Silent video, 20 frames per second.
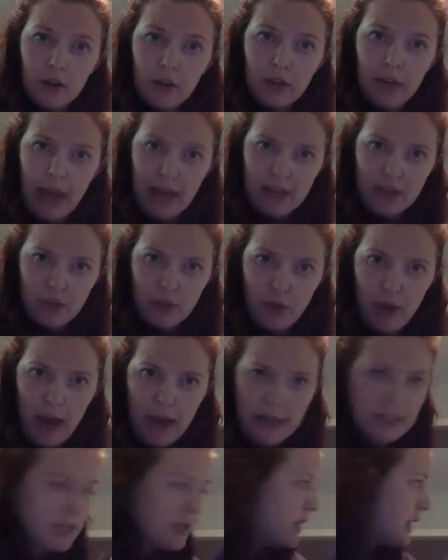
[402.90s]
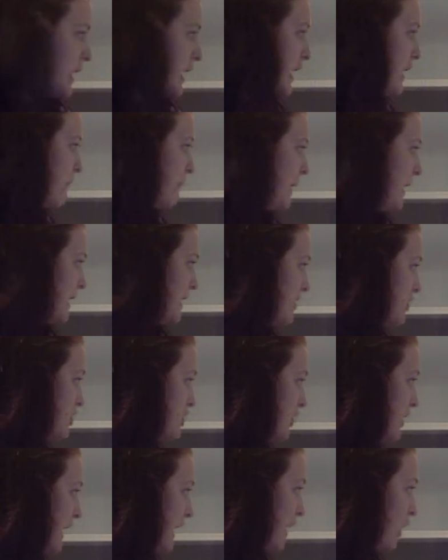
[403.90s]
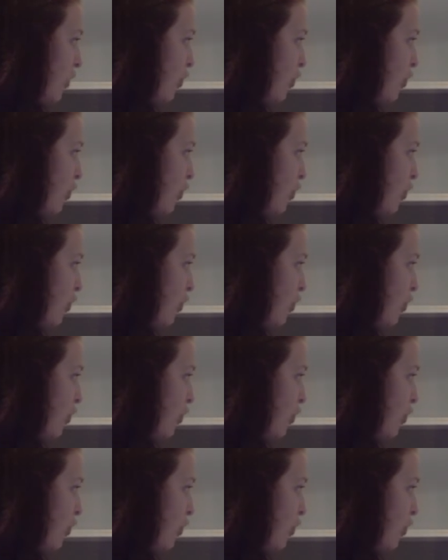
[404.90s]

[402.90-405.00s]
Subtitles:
That's right. It means to get